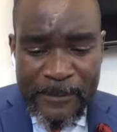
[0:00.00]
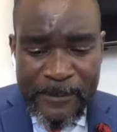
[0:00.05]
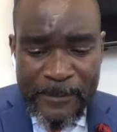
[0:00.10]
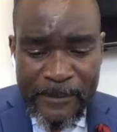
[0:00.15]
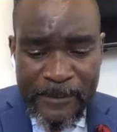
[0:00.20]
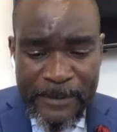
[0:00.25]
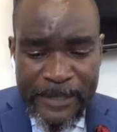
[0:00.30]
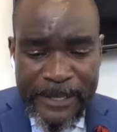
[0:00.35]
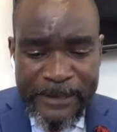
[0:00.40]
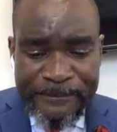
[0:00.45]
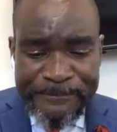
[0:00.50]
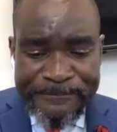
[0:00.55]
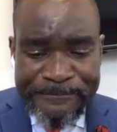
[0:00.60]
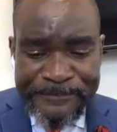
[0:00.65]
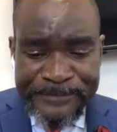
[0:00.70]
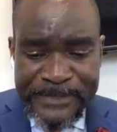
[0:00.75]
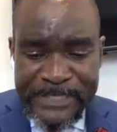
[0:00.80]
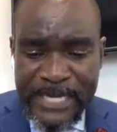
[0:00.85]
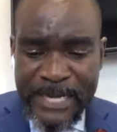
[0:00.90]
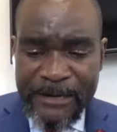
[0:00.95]
Okay?
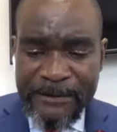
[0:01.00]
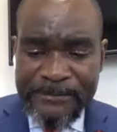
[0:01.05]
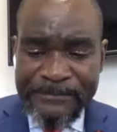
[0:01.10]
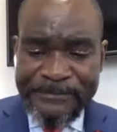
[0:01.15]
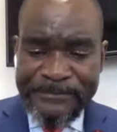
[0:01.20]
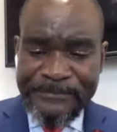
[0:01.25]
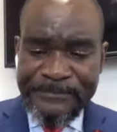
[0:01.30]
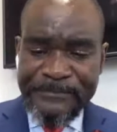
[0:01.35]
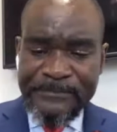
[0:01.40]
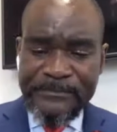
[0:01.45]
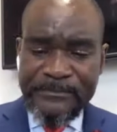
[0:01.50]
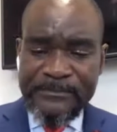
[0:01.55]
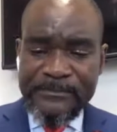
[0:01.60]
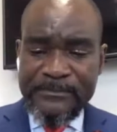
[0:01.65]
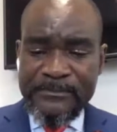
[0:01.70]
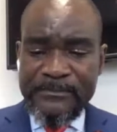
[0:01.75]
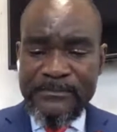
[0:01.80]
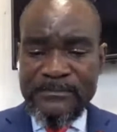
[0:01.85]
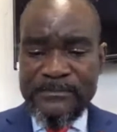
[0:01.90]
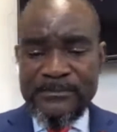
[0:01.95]
Now,
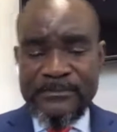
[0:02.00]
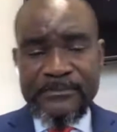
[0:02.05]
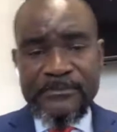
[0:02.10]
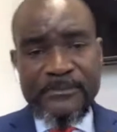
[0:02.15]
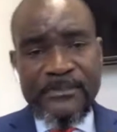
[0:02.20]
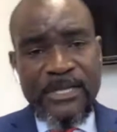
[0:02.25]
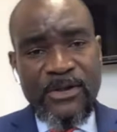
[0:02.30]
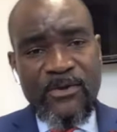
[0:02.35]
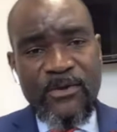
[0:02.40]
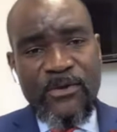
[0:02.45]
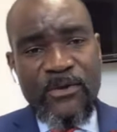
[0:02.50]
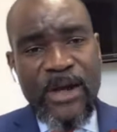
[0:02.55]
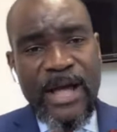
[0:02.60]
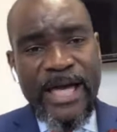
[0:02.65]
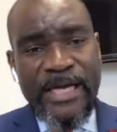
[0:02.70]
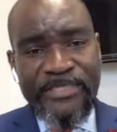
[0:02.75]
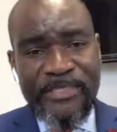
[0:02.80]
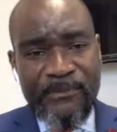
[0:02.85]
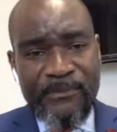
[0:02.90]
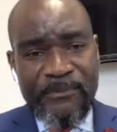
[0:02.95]
who are
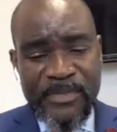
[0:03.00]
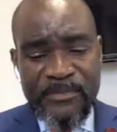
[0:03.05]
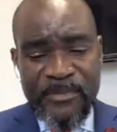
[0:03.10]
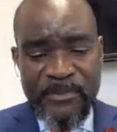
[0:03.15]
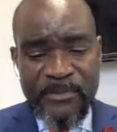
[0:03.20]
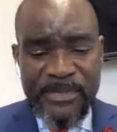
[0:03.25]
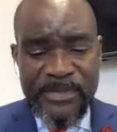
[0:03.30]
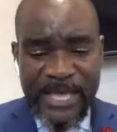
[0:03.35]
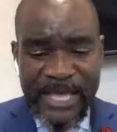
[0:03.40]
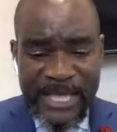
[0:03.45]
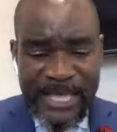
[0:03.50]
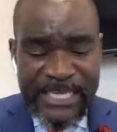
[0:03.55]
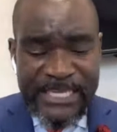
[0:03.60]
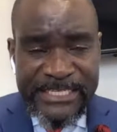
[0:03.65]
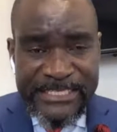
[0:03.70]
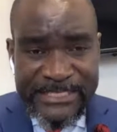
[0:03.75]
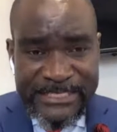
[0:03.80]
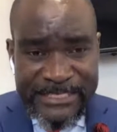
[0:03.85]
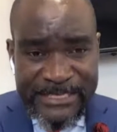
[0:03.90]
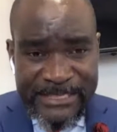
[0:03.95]
the people
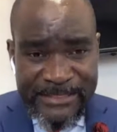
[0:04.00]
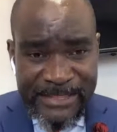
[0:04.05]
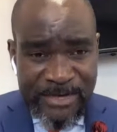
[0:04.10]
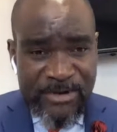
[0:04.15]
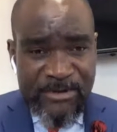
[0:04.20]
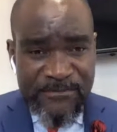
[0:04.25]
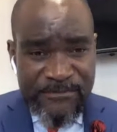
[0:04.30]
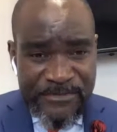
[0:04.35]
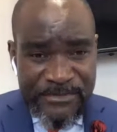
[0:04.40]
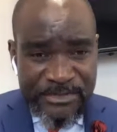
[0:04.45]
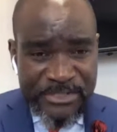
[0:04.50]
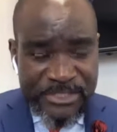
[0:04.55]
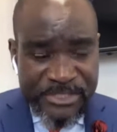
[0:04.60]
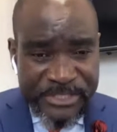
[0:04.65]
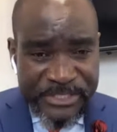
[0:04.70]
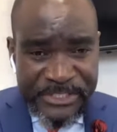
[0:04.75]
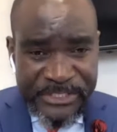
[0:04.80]
behind the confusion